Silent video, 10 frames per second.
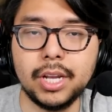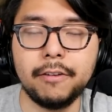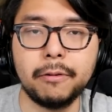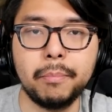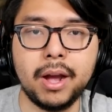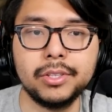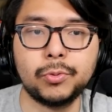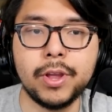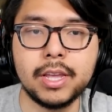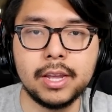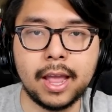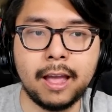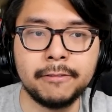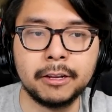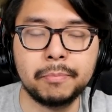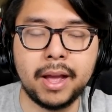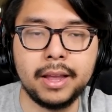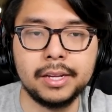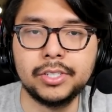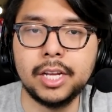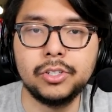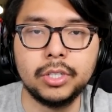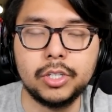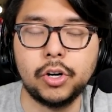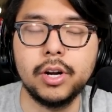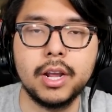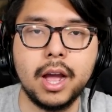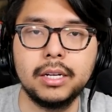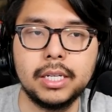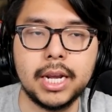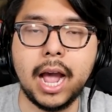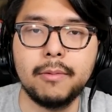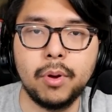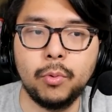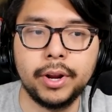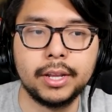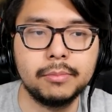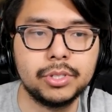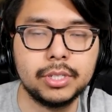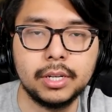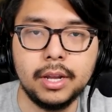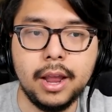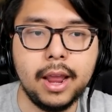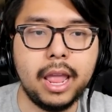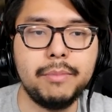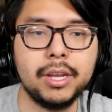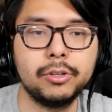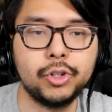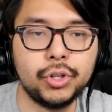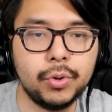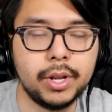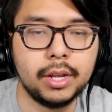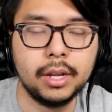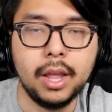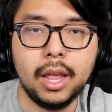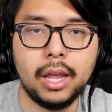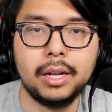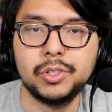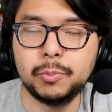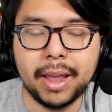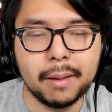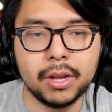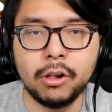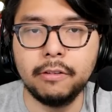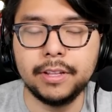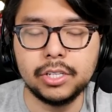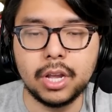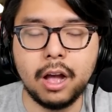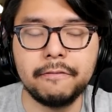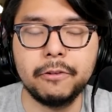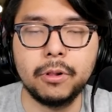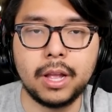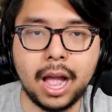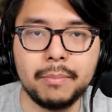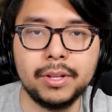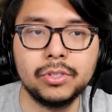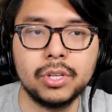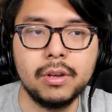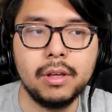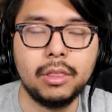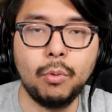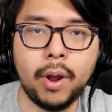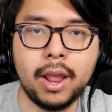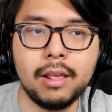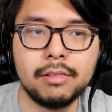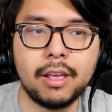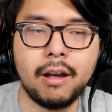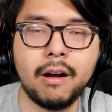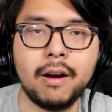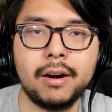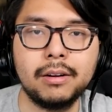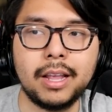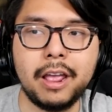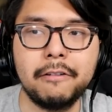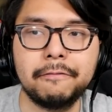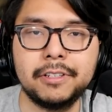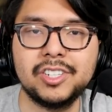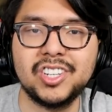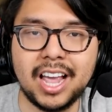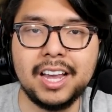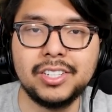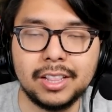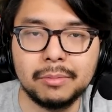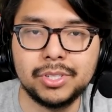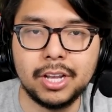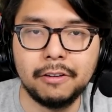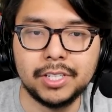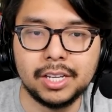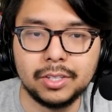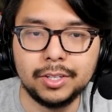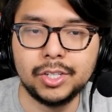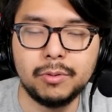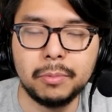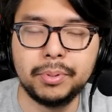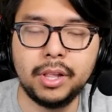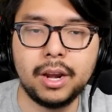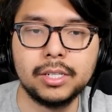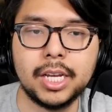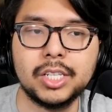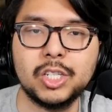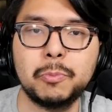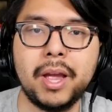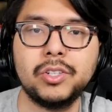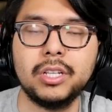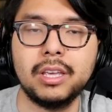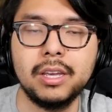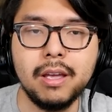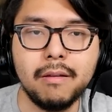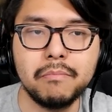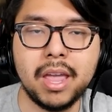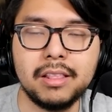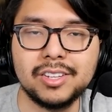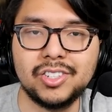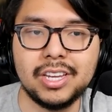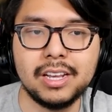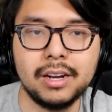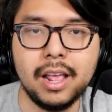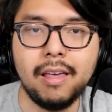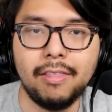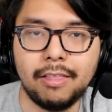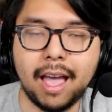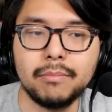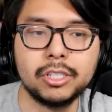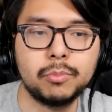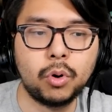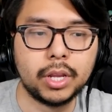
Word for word: aside from bots wreaking havoc by essentially turning on God mode when it comes to aiming and shooting and spamming all of these awful comments, the way they are kind of disguising themselves as legitimate players has especially made the scene that much more